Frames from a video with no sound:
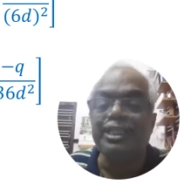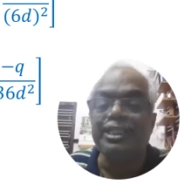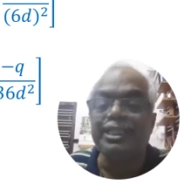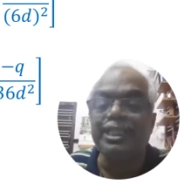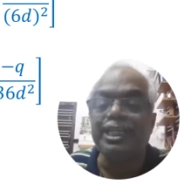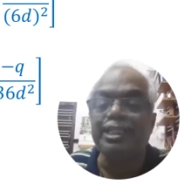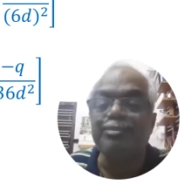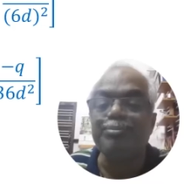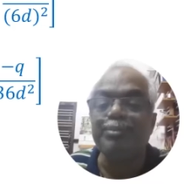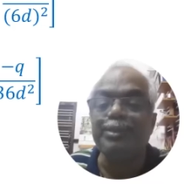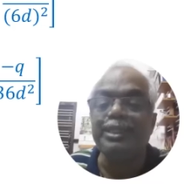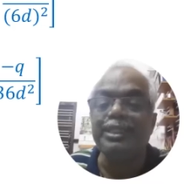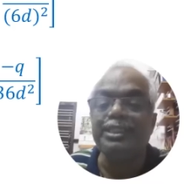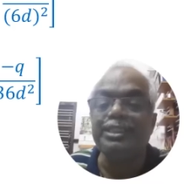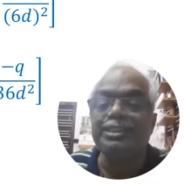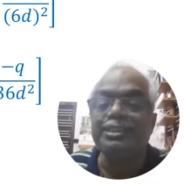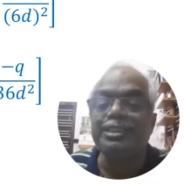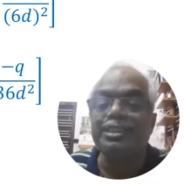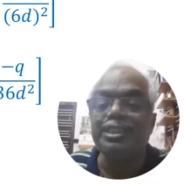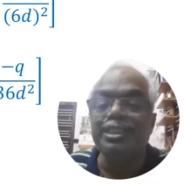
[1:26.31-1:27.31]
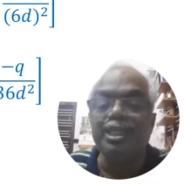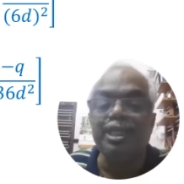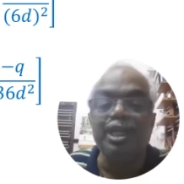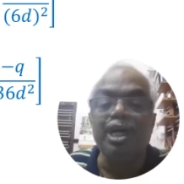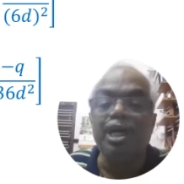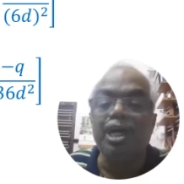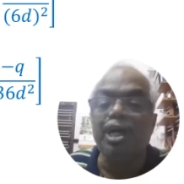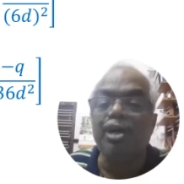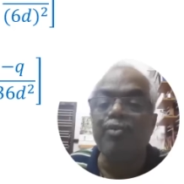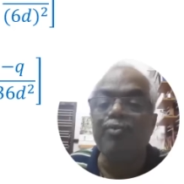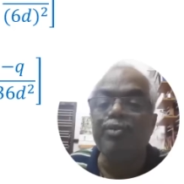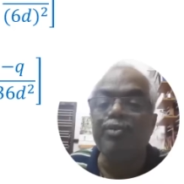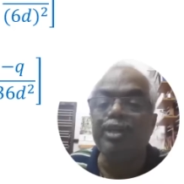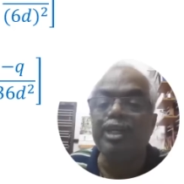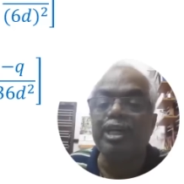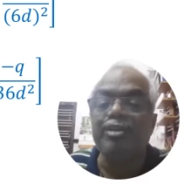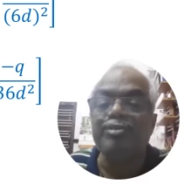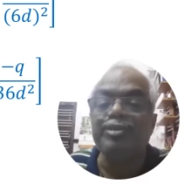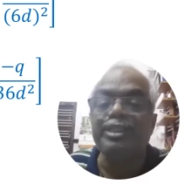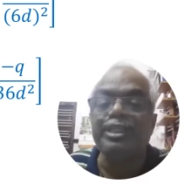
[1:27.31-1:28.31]
That means we
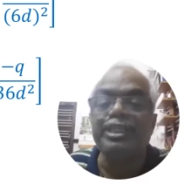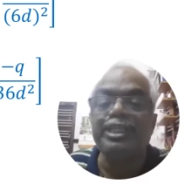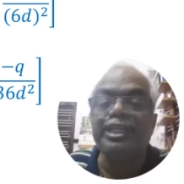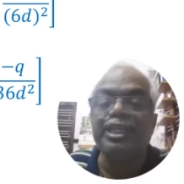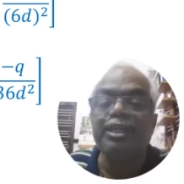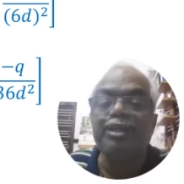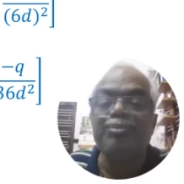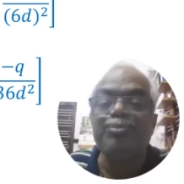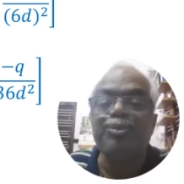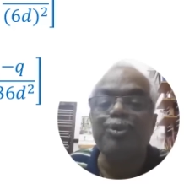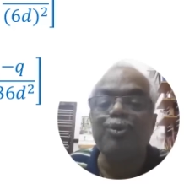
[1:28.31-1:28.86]
have to keep